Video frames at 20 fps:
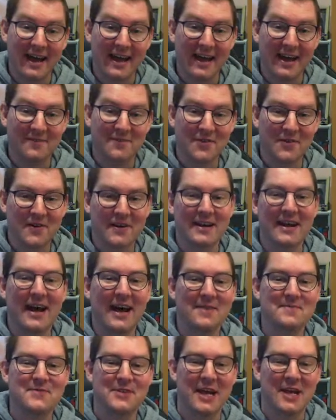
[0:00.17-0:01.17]
everyone,
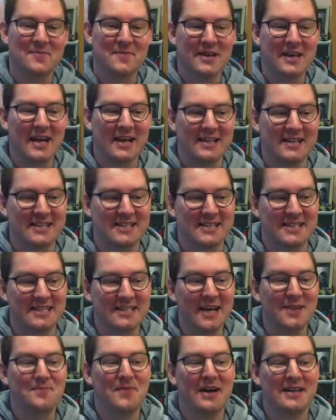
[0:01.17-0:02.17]
I'm Jamie and this is a
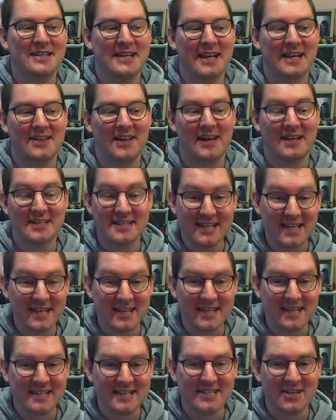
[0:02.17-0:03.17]
Dead by Daylight tier
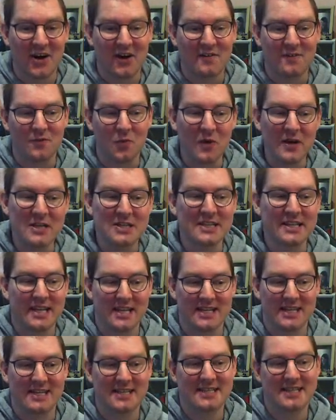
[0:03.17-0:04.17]
list of which
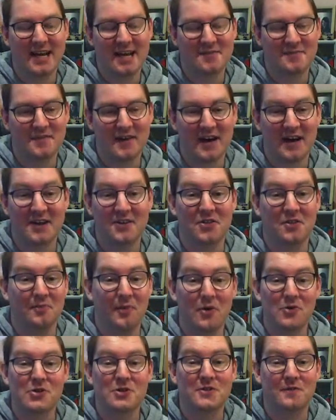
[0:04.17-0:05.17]
killers I find the
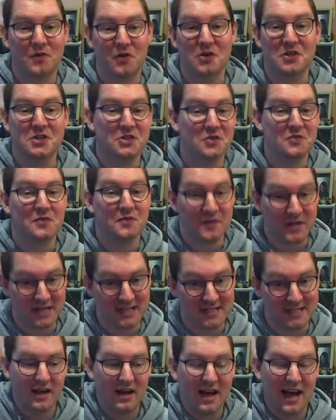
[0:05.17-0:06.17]
most fun to
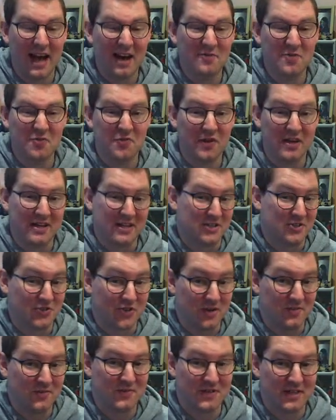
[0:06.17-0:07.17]
face. I haven't written a
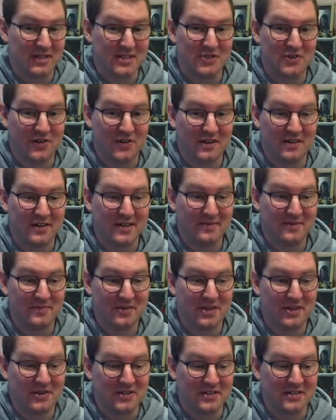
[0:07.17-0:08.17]
script for this or anything
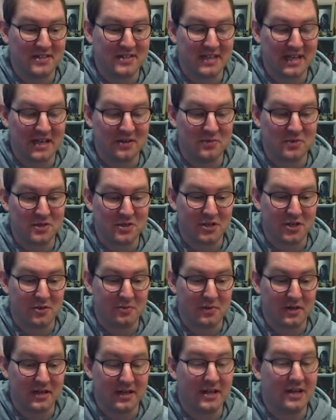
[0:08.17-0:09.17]
because it was gonna
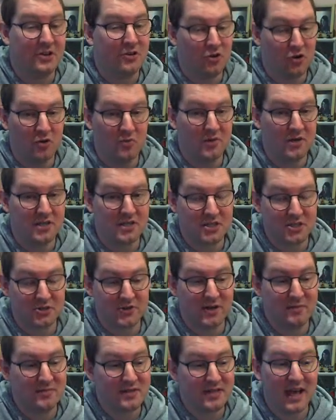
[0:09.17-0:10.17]
be an enormous
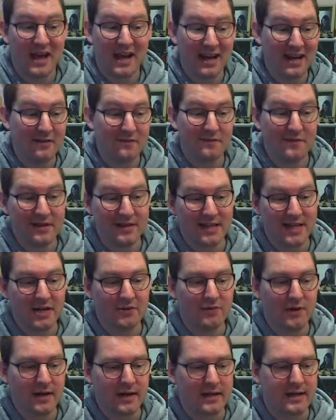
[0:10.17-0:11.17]
script and I didn't feel like
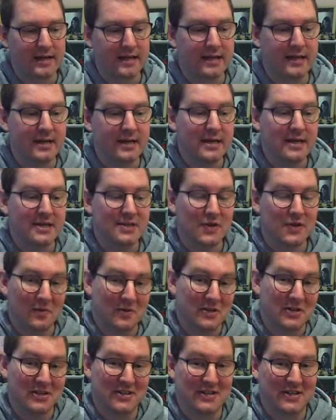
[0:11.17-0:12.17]
writing it, so I'm
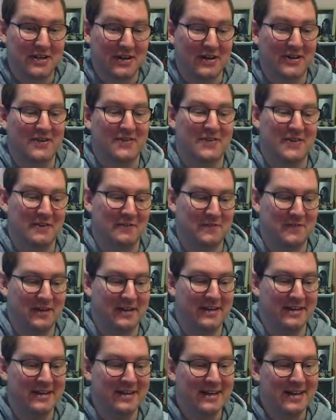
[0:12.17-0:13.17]
just gonna riff
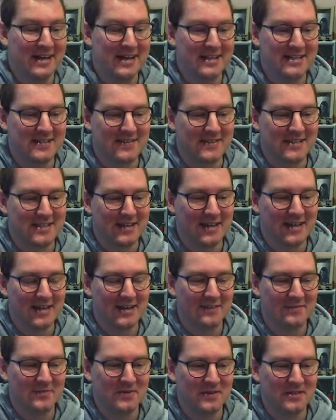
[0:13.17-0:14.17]
it. So starting
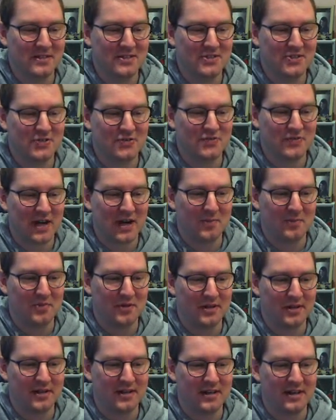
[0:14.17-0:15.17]
off with
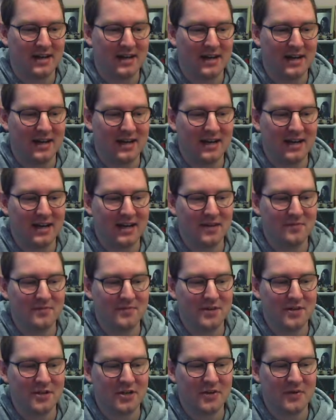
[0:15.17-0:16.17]
Trapper,
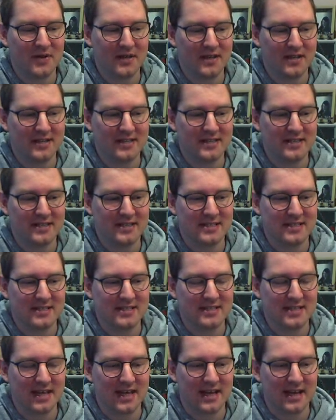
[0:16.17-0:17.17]
I'm going to
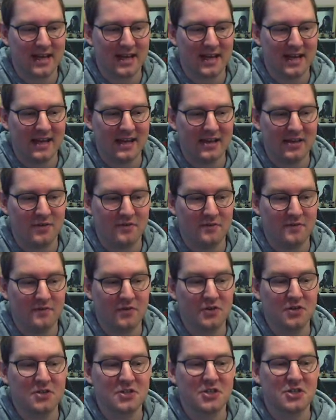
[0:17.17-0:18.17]
say
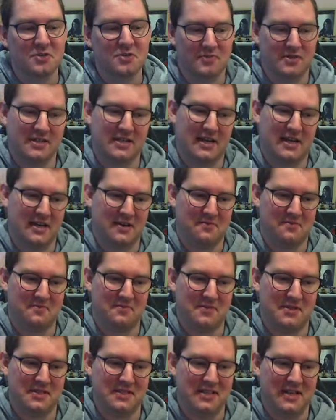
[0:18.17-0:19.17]
fun
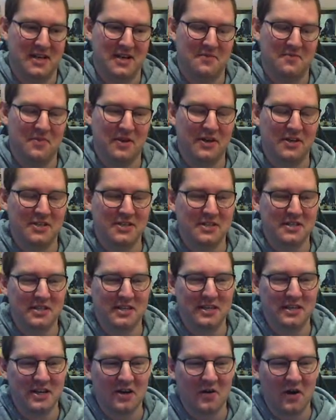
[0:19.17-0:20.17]
sometimes because,
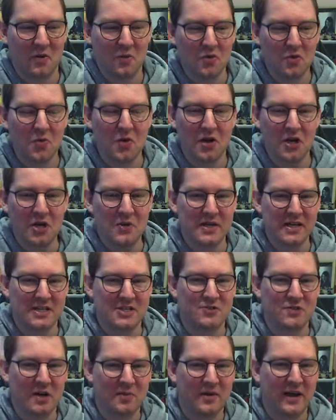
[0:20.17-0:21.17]
you know, I wouldn't want to go
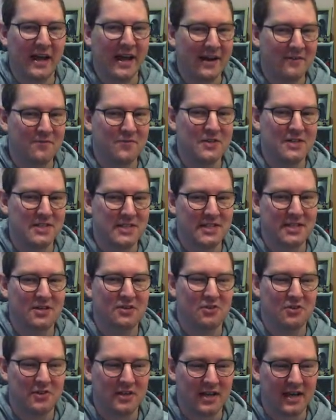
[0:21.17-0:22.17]
against Trapper every
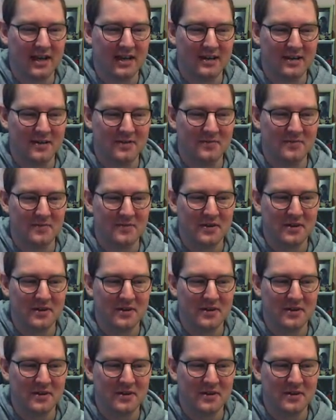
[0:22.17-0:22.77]
single game.